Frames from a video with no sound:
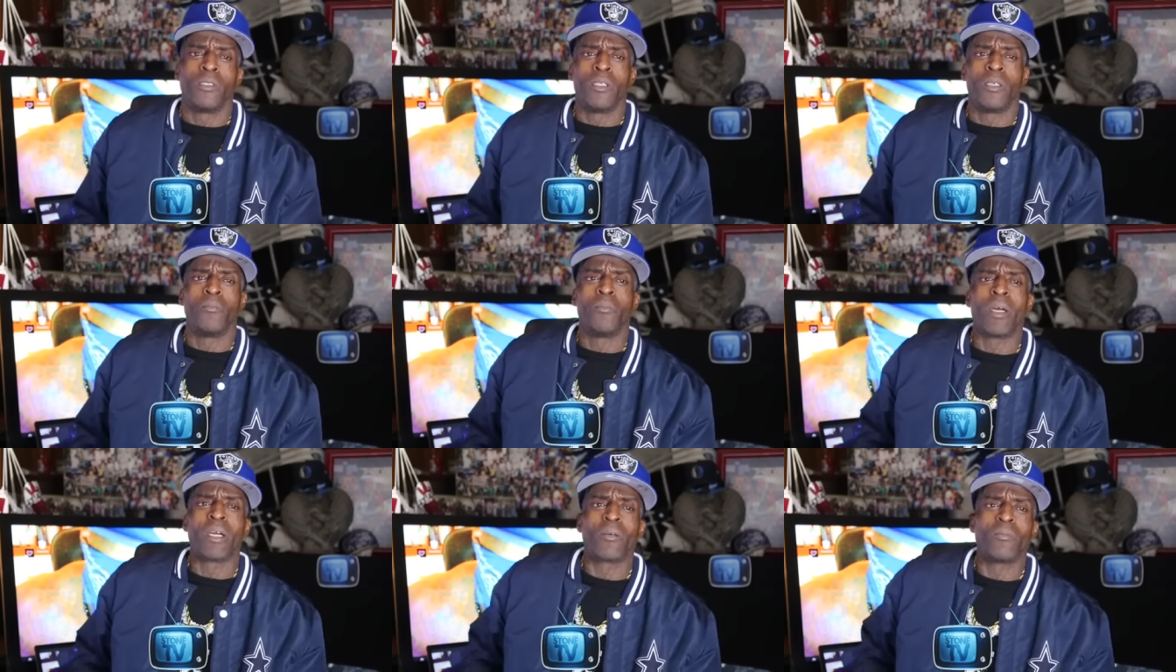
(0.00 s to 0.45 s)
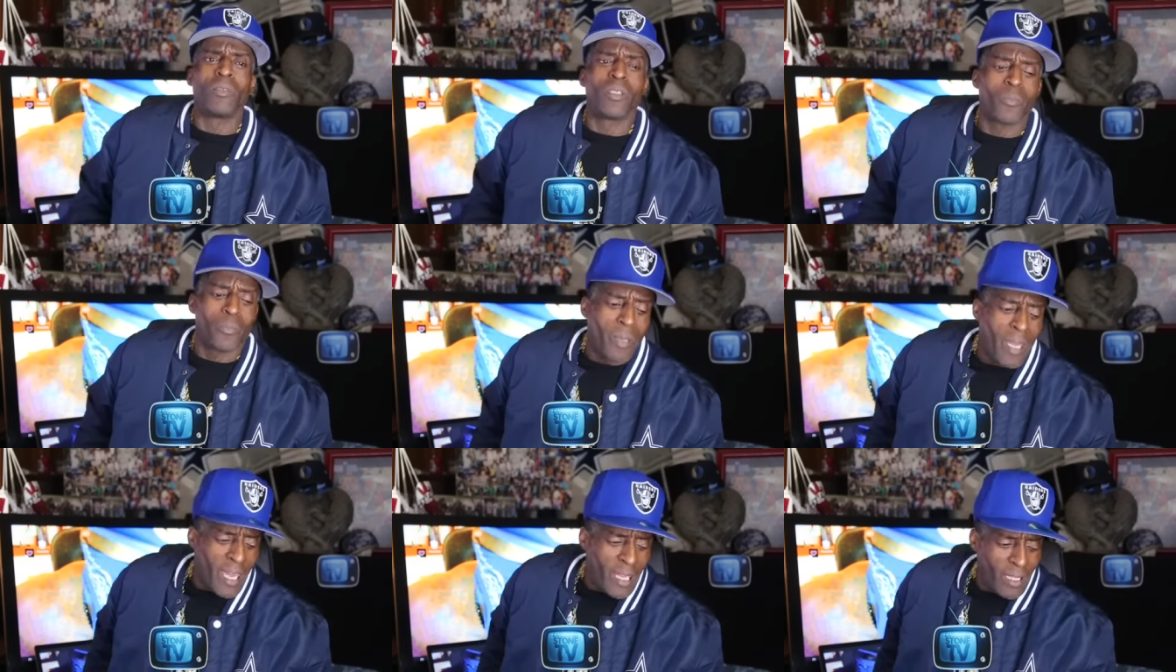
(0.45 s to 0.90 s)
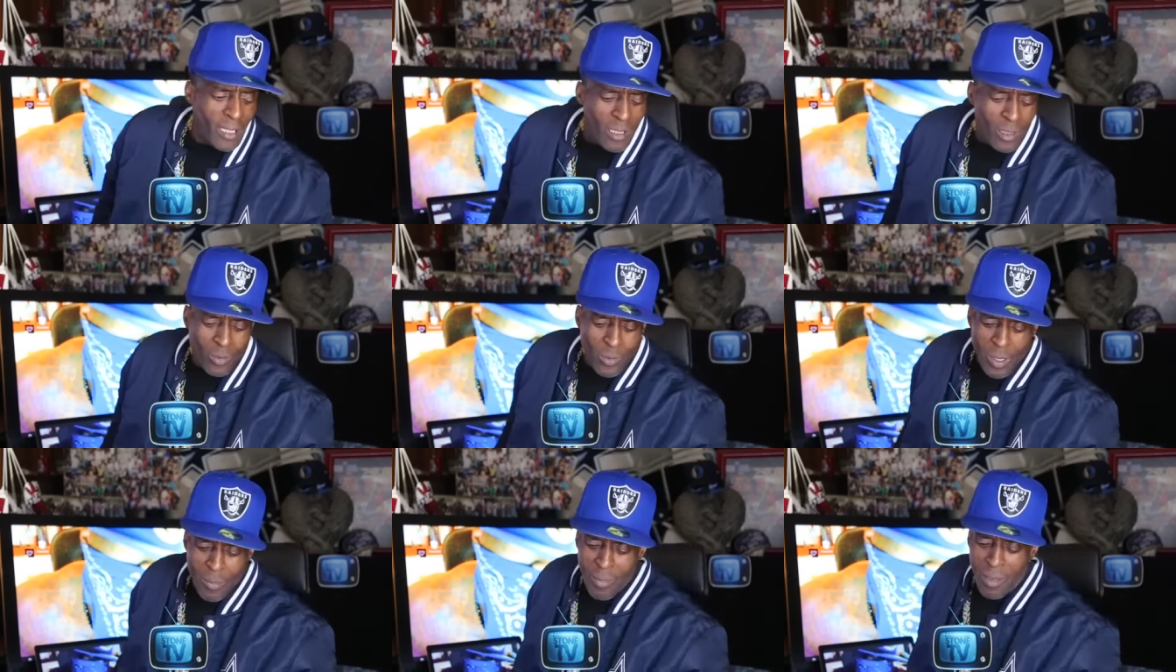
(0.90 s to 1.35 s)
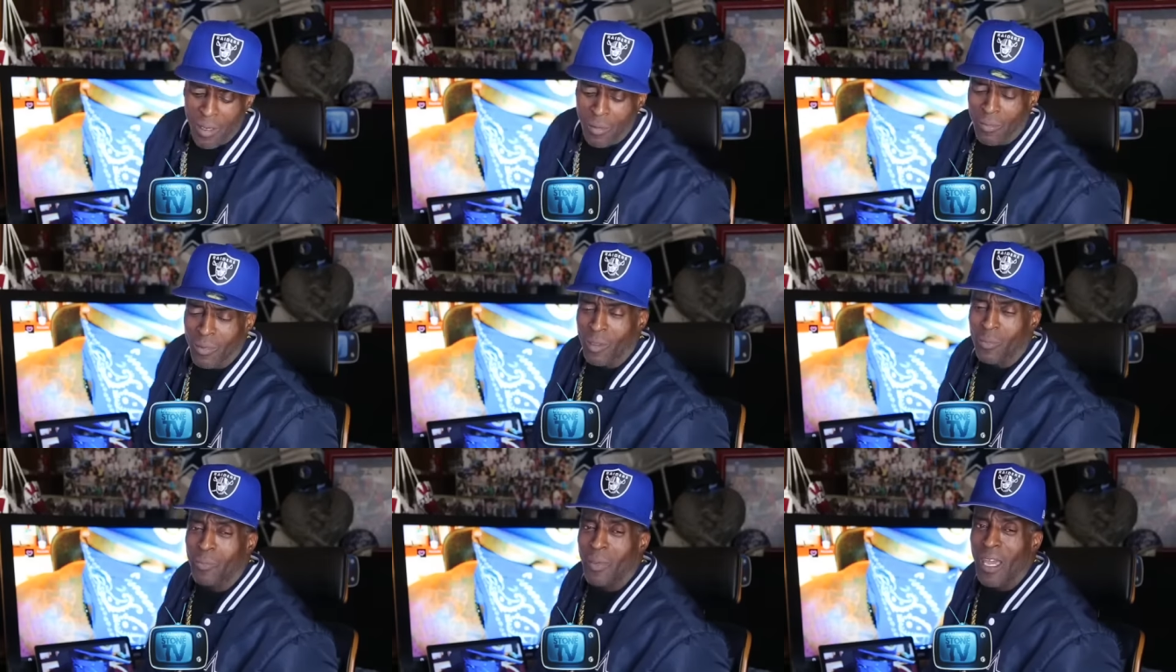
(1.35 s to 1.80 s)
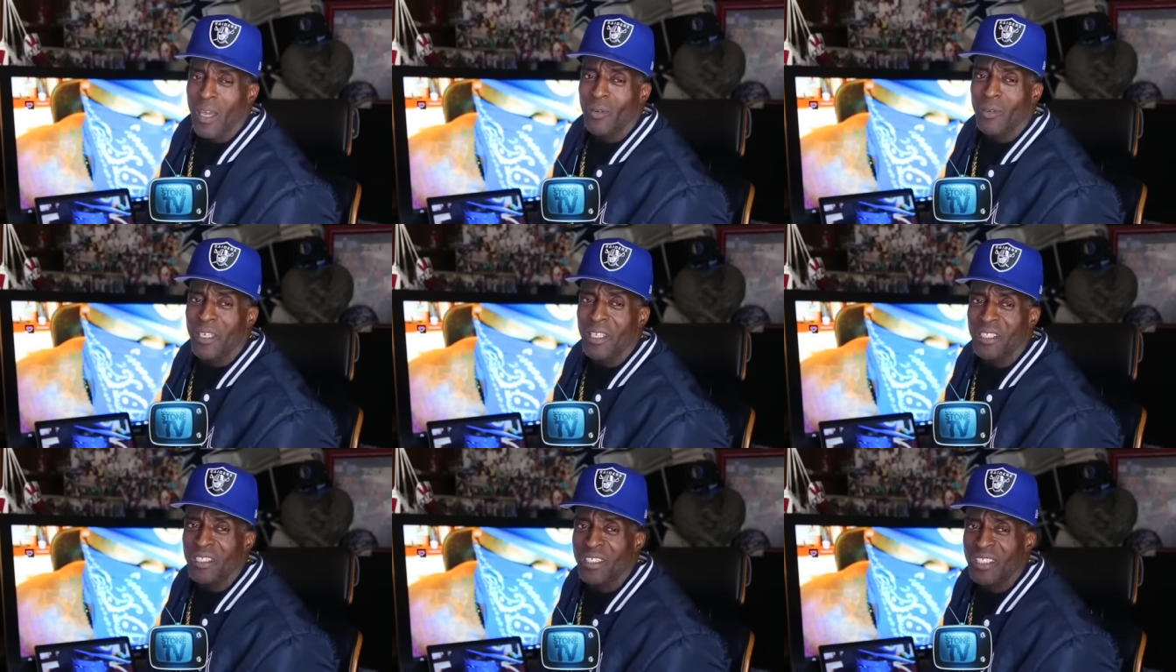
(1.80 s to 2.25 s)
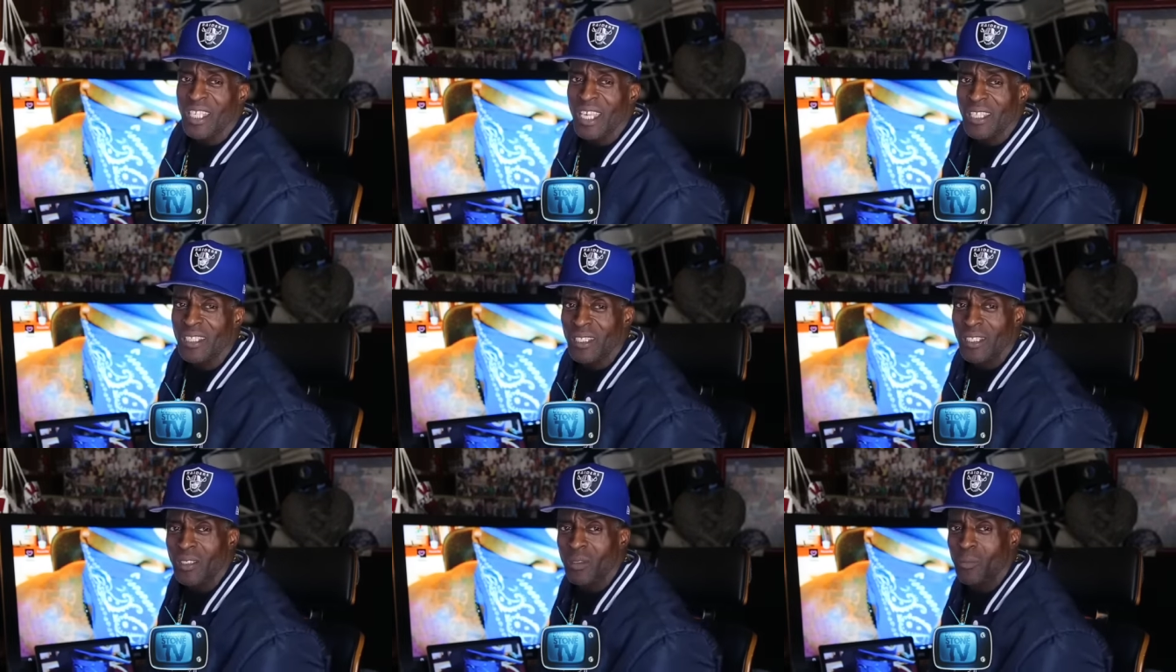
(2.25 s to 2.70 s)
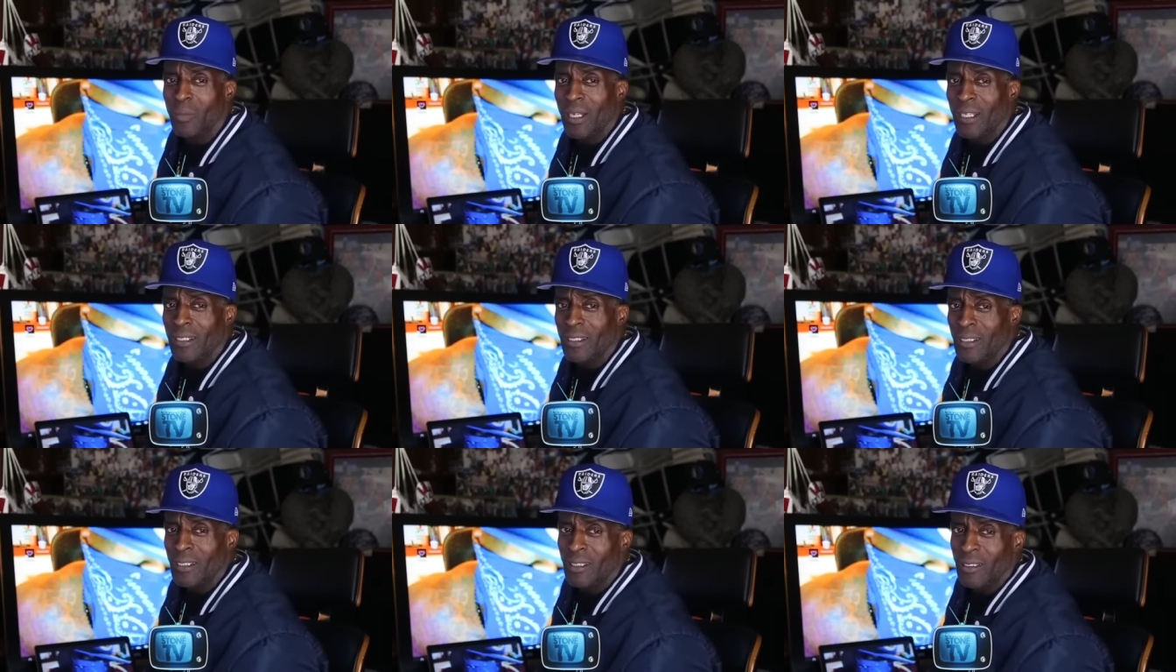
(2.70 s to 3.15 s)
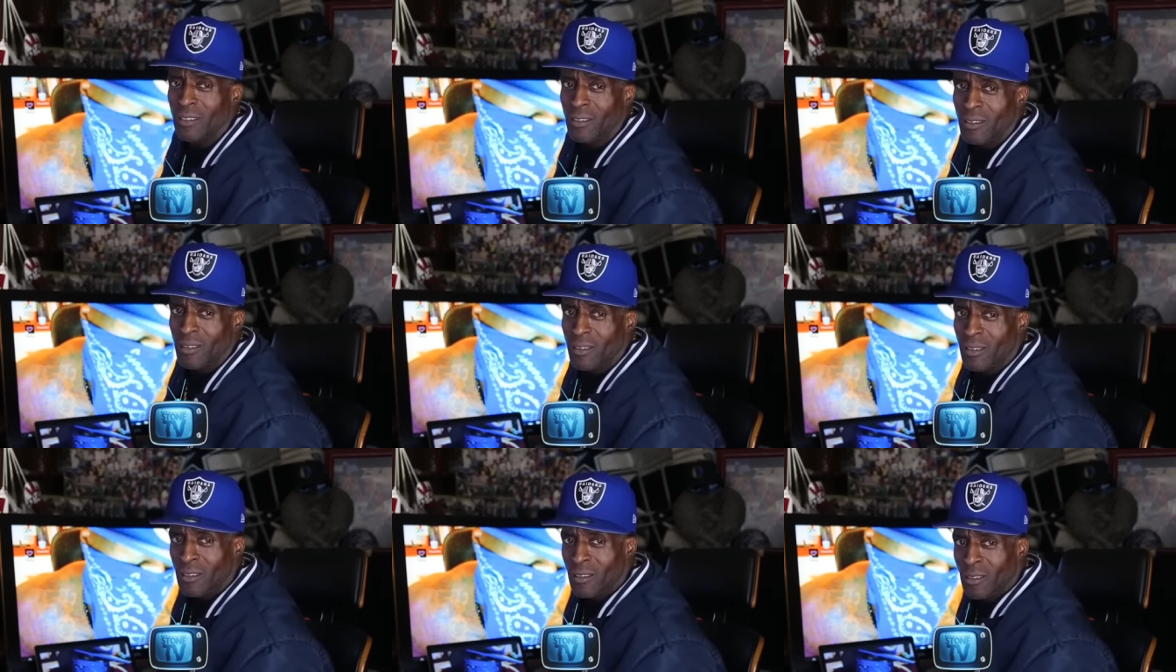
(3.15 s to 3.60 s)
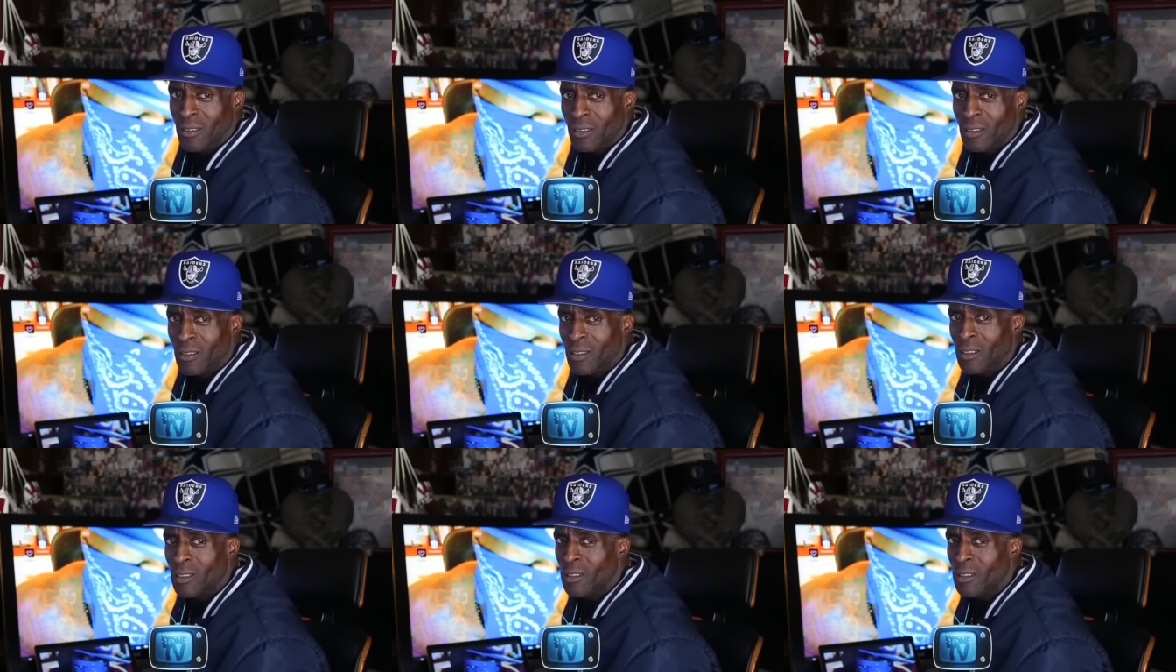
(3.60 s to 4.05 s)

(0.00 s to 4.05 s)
It make them look bad anyway. It make them look bad when they just say nothing about nothing. Yeah.